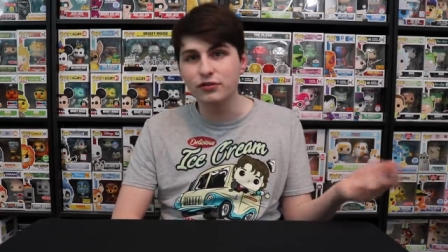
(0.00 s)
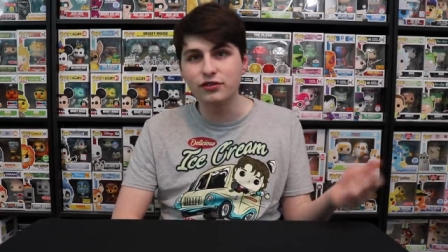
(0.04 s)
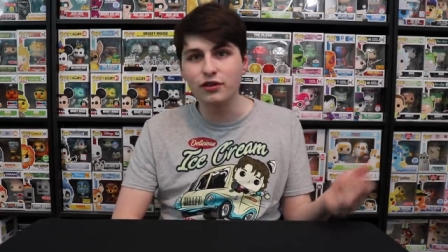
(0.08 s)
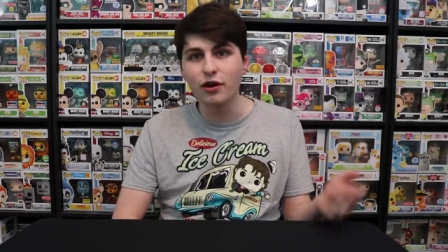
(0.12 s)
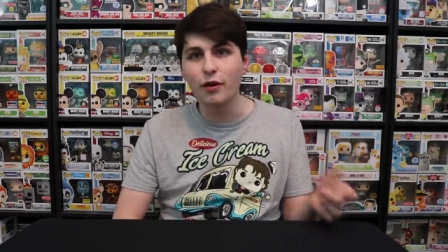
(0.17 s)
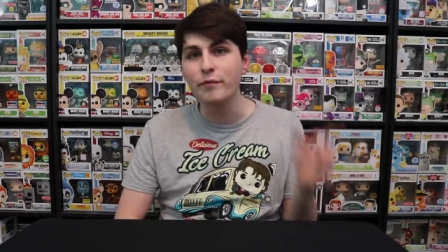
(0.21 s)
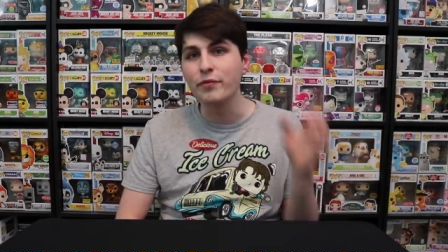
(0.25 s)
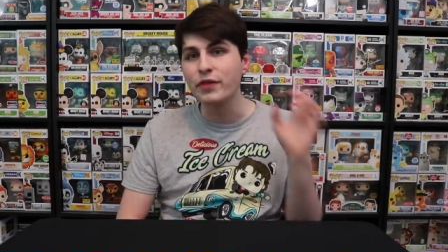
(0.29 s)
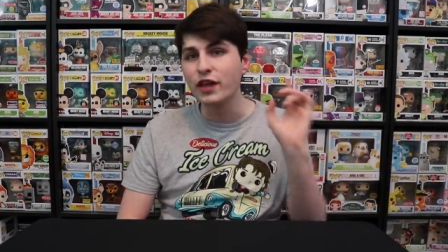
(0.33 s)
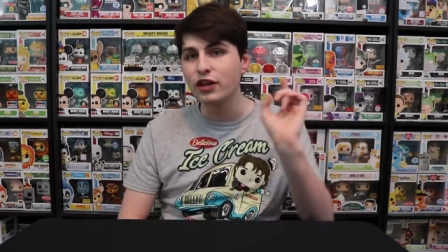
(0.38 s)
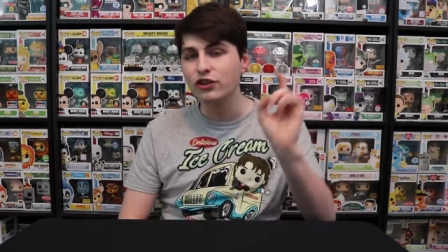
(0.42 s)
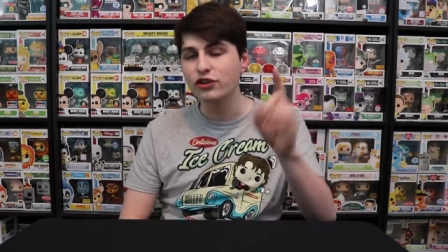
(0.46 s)

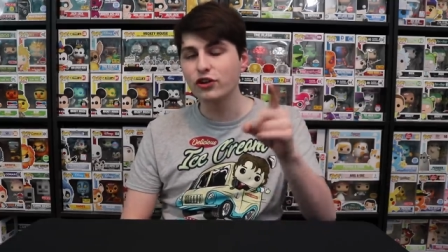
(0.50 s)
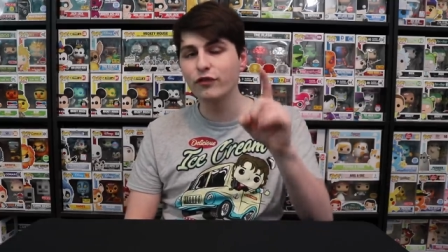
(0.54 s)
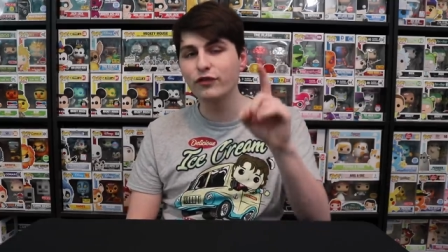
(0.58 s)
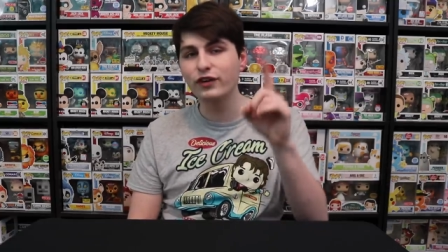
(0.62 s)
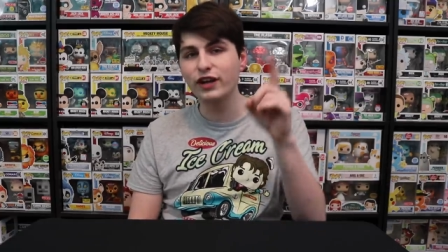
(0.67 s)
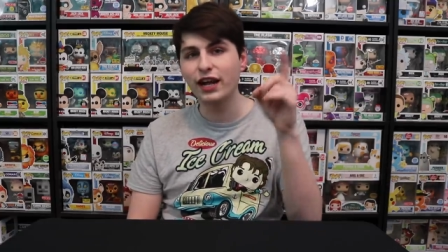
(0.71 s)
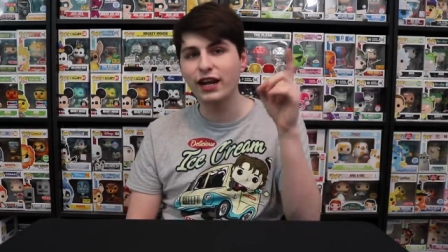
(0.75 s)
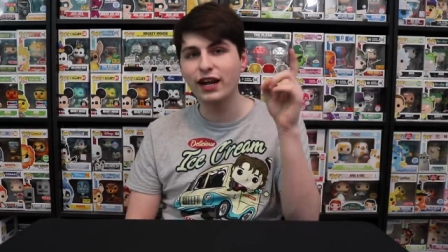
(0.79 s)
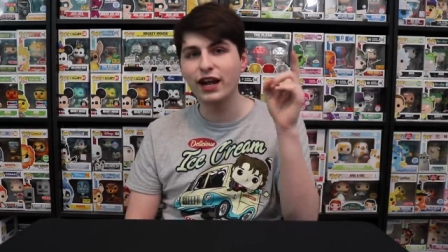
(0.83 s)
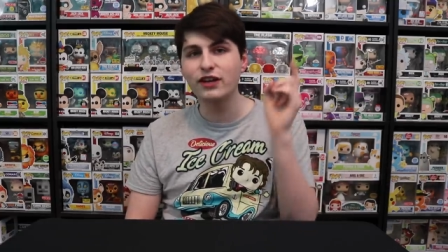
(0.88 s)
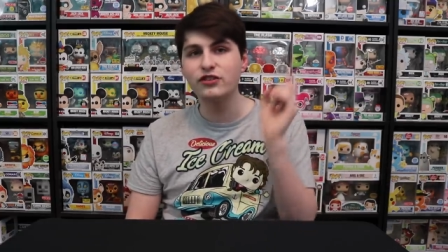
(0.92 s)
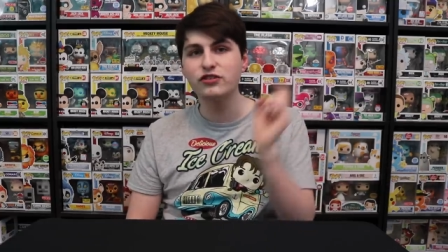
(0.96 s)
So don't
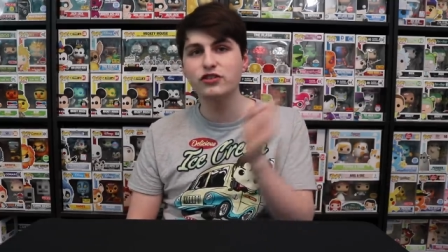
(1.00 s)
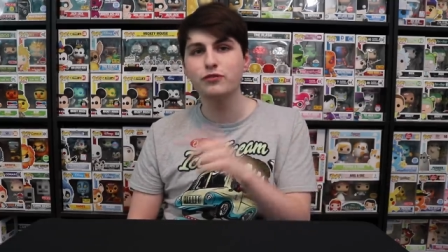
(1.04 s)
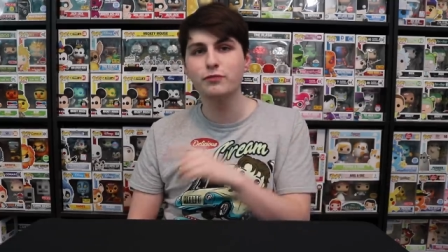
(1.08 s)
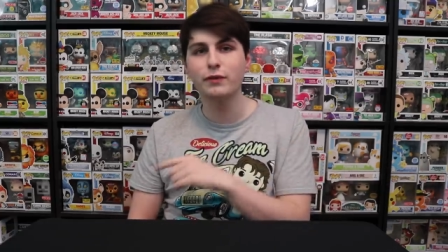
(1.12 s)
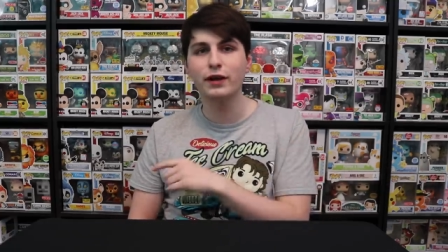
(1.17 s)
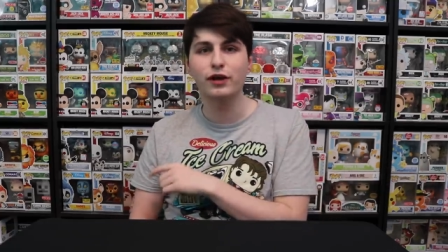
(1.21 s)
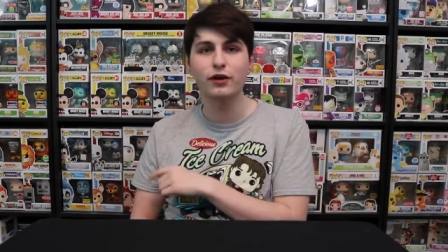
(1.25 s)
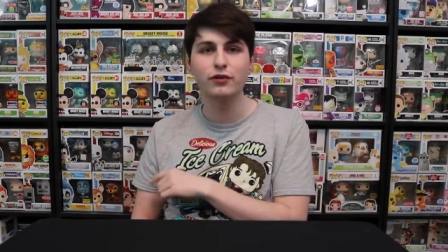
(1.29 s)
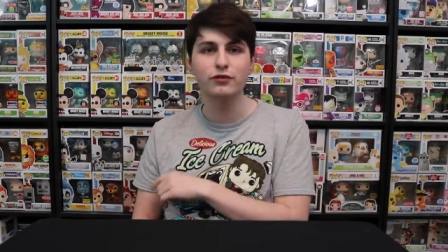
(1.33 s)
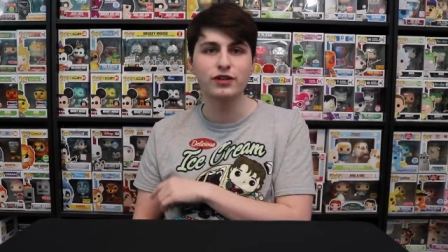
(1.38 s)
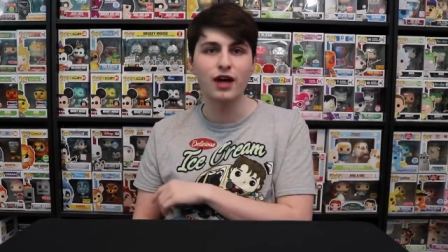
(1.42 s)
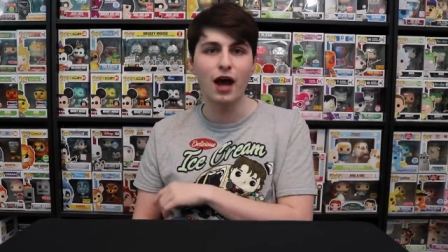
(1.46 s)
forget, guys, use
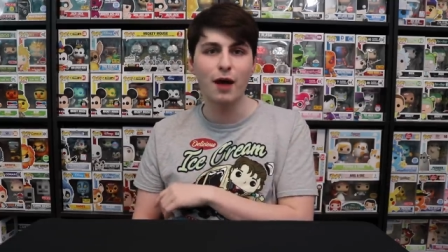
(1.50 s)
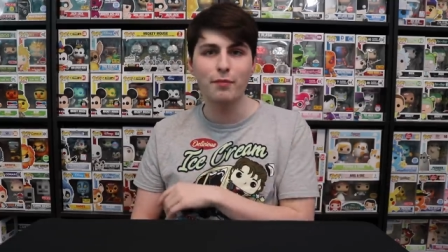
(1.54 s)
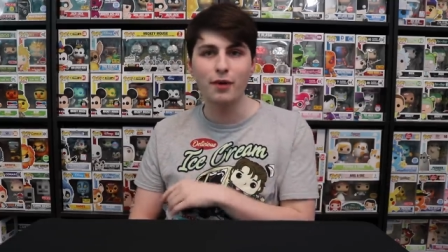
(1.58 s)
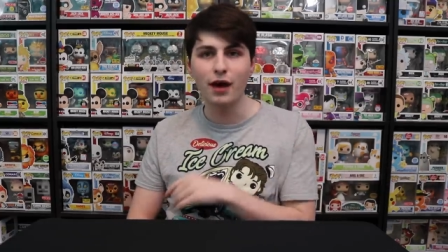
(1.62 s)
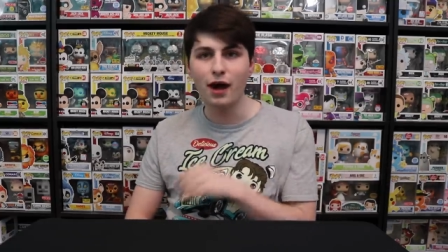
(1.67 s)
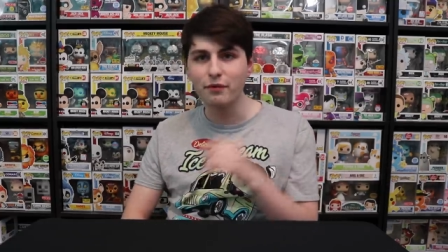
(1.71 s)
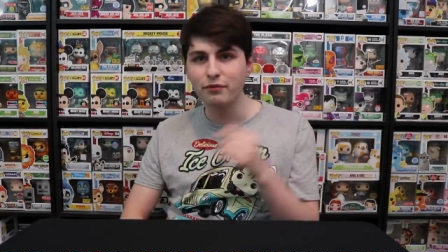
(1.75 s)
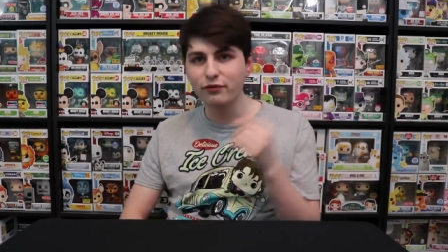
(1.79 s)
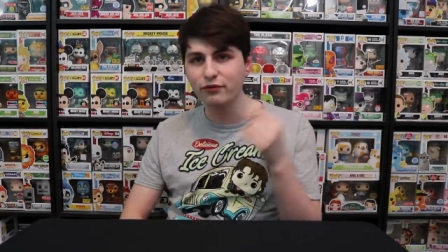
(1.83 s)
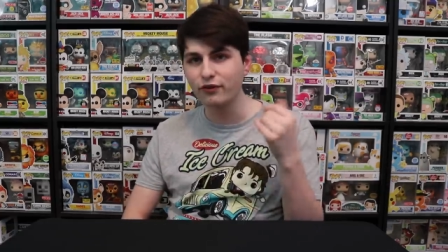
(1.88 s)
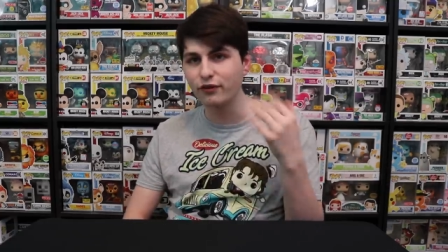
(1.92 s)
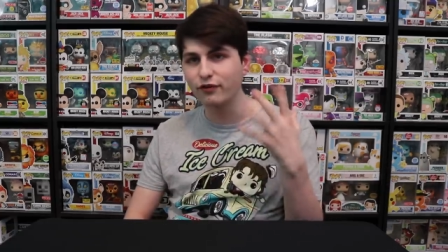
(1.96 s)
my code
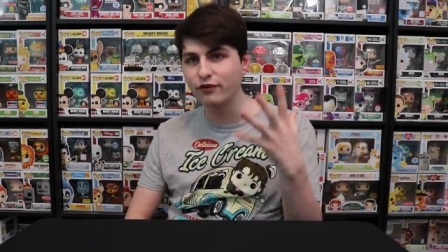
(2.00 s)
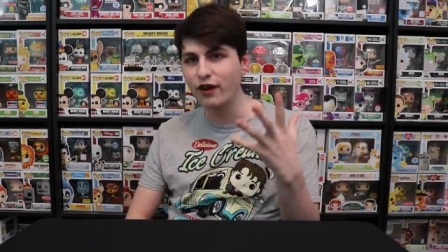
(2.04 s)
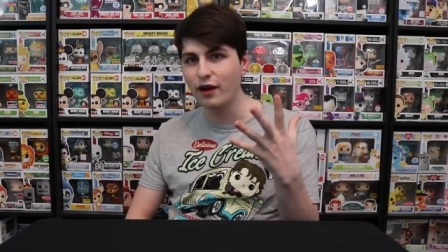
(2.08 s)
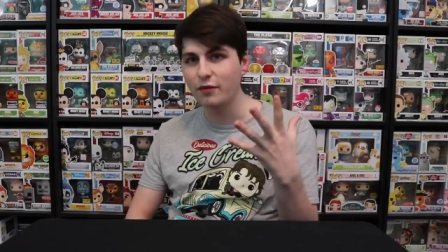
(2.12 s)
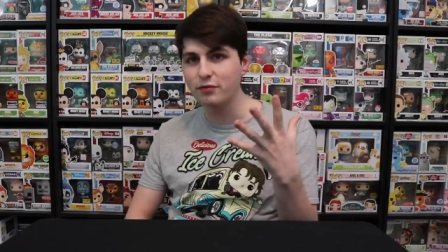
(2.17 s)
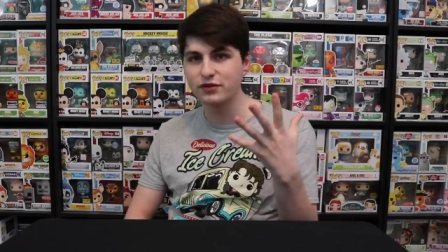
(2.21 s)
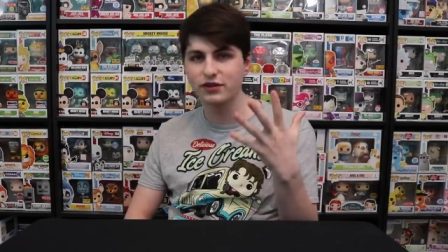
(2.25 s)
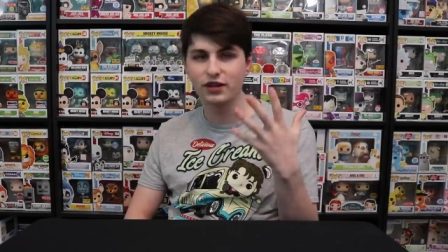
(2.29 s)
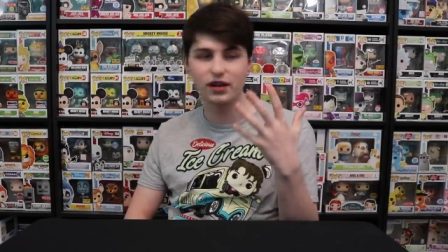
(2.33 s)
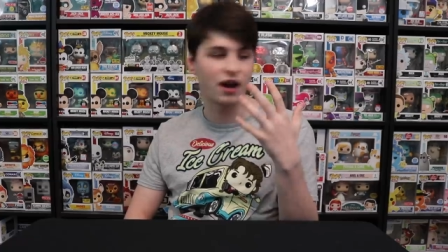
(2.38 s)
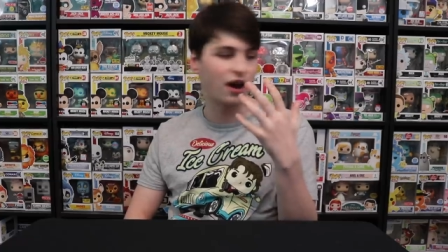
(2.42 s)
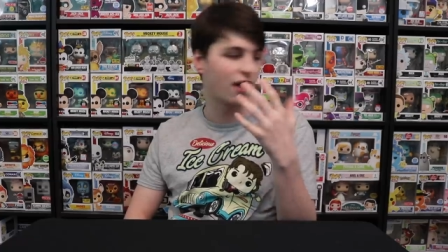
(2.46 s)
TOPPOPS for
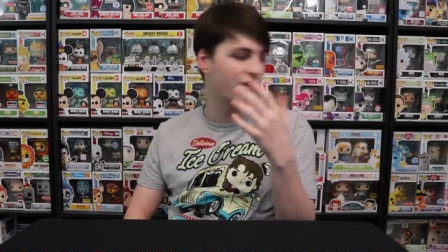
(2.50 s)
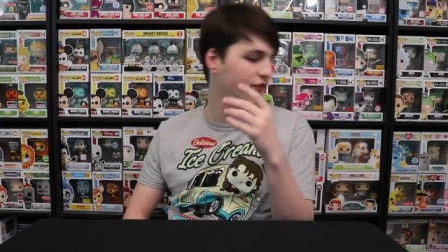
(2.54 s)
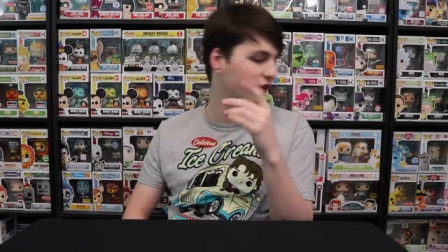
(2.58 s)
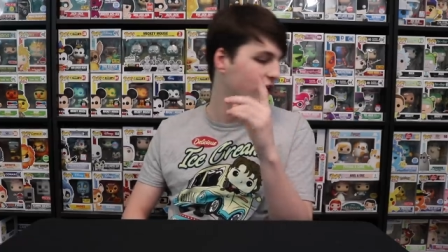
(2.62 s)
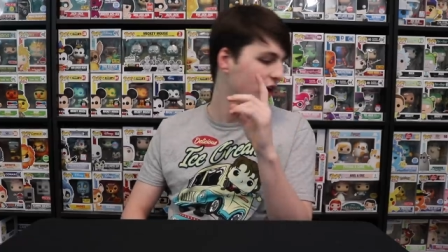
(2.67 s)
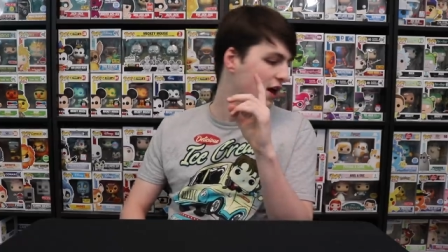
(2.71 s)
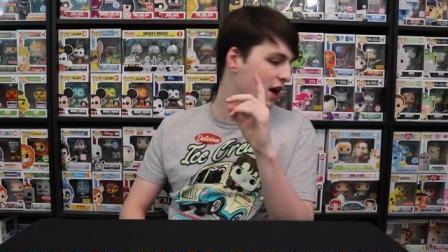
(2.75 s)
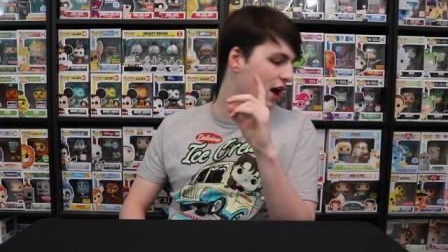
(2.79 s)
5% off.